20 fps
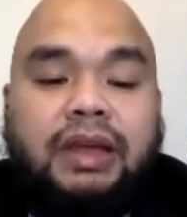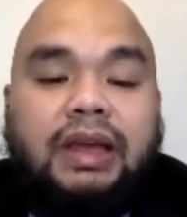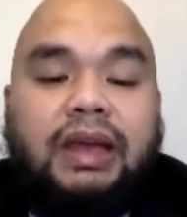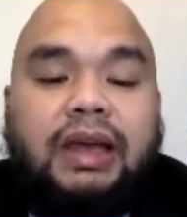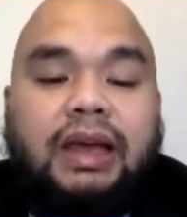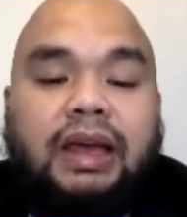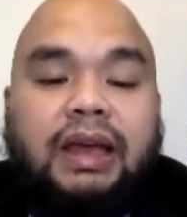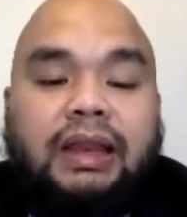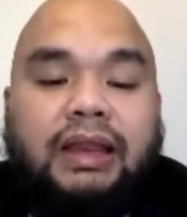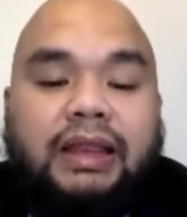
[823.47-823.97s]

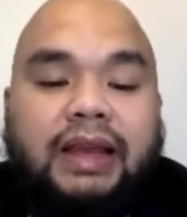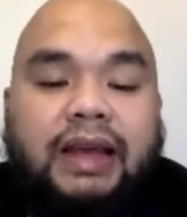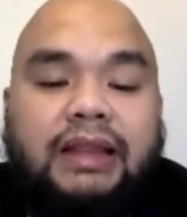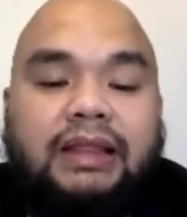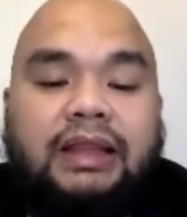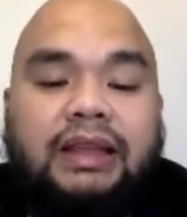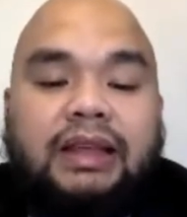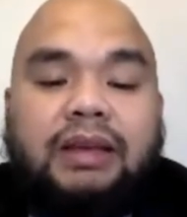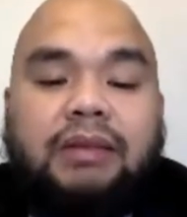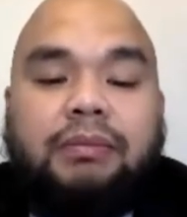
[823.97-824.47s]
and not
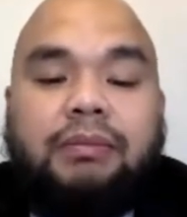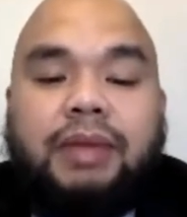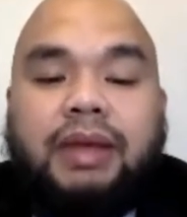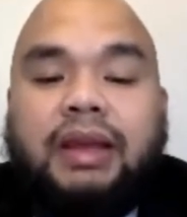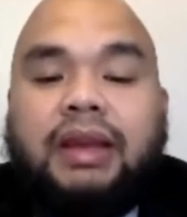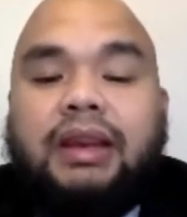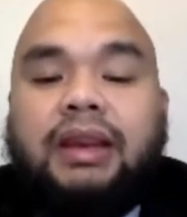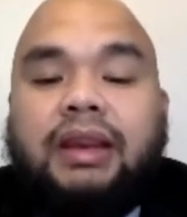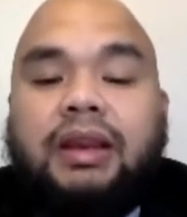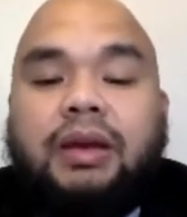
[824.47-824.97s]
in
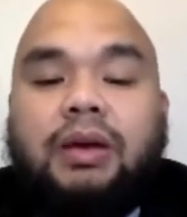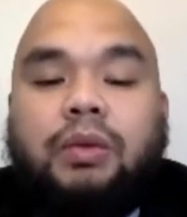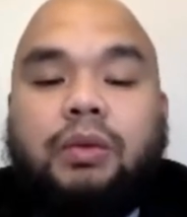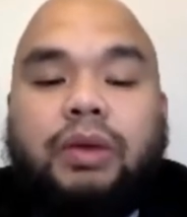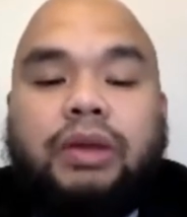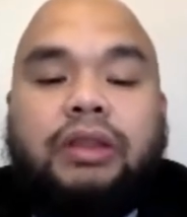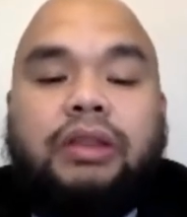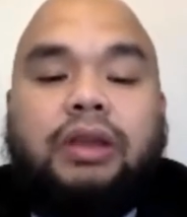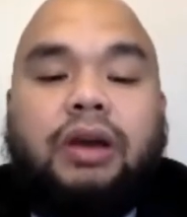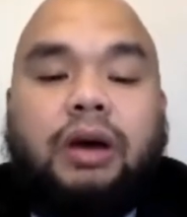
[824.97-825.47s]
men
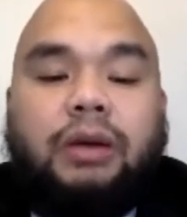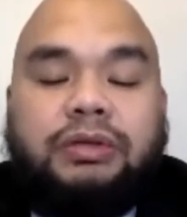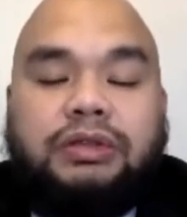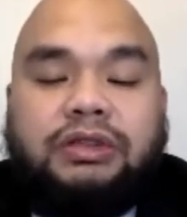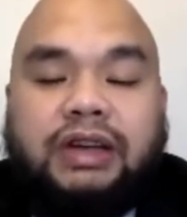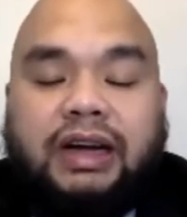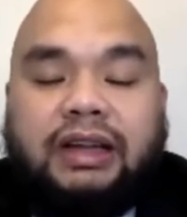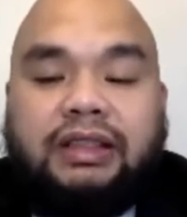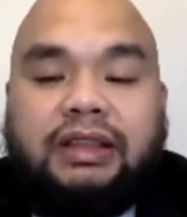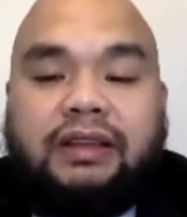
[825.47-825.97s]
with
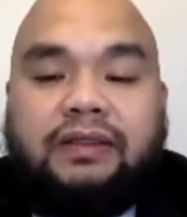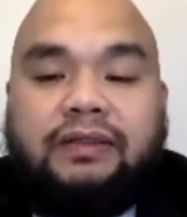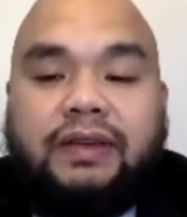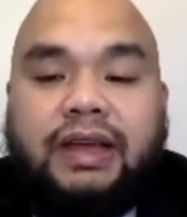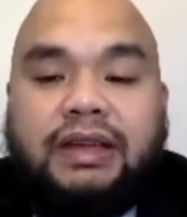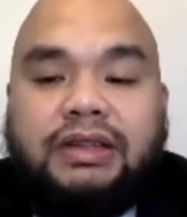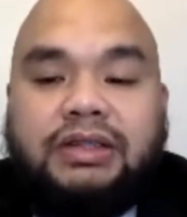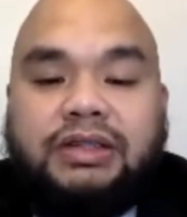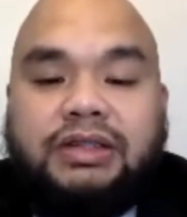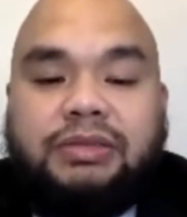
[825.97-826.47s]
obstructive
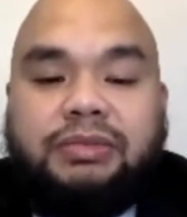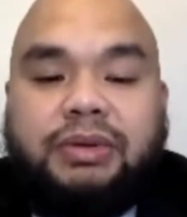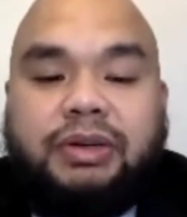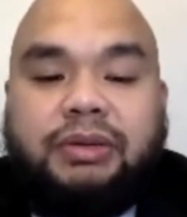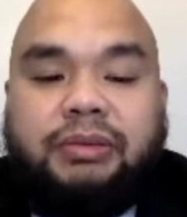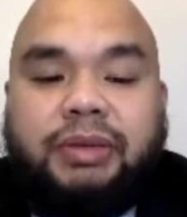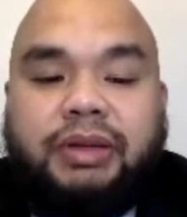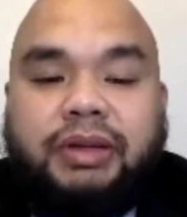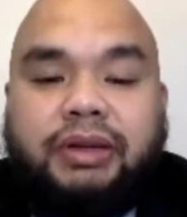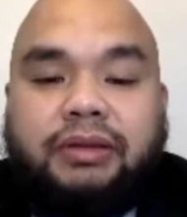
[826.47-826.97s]

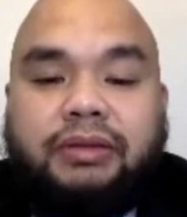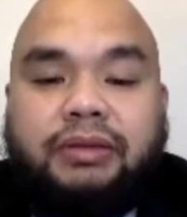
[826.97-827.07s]
azoospermia.